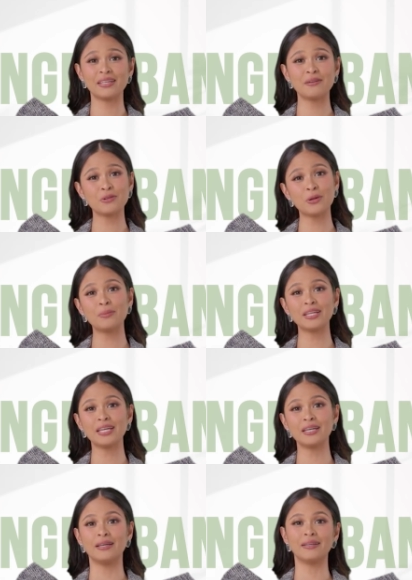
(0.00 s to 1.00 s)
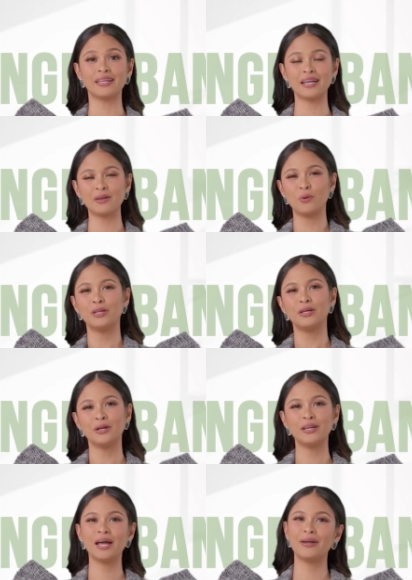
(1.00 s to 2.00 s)
If you're a beginner and want to
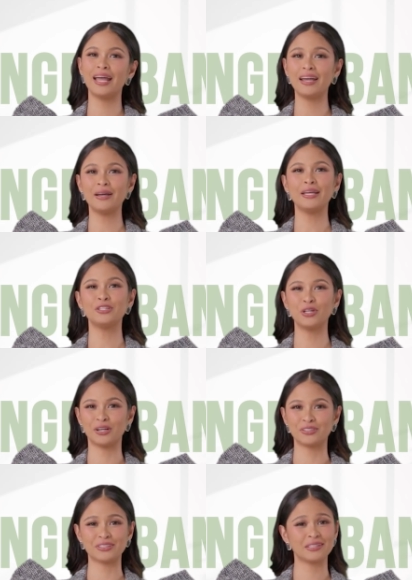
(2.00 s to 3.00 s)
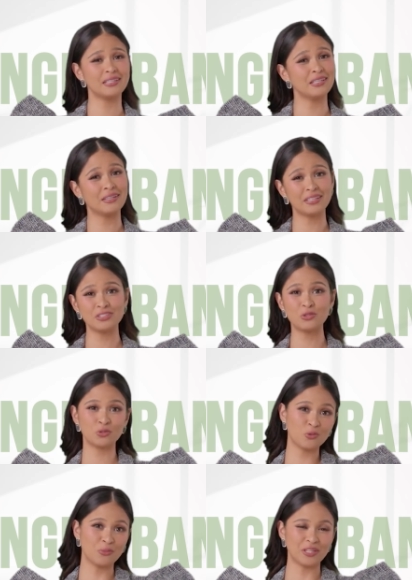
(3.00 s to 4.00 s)
learn how to analyze charts, this
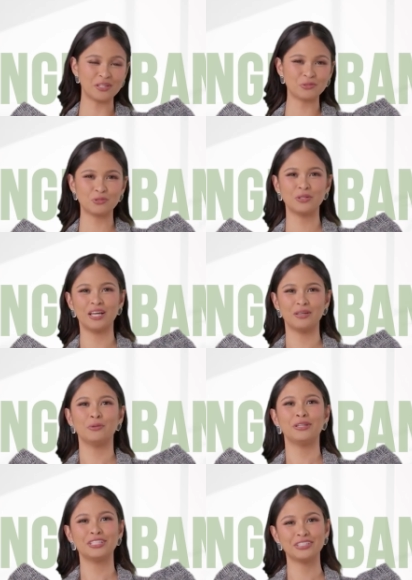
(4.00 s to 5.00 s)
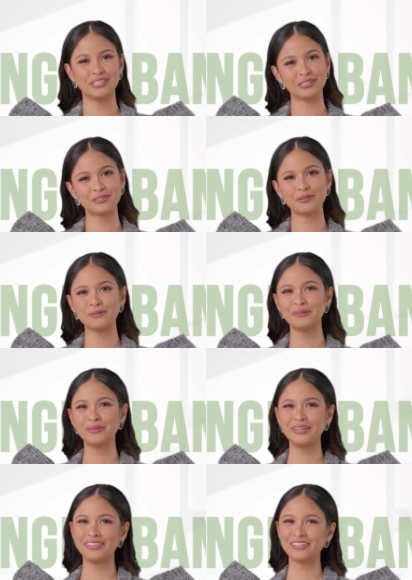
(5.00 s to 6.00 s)
tool will become your reliable assistant.
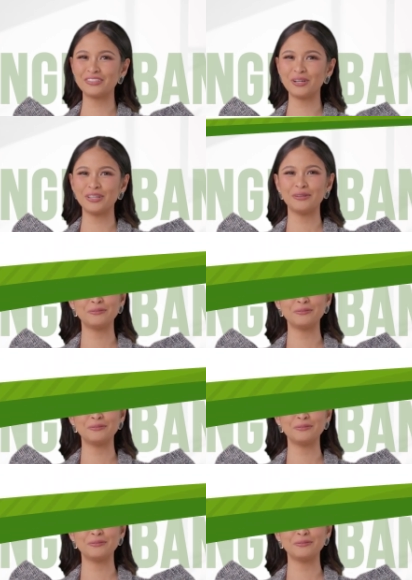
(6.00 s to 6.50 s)
Let's get started.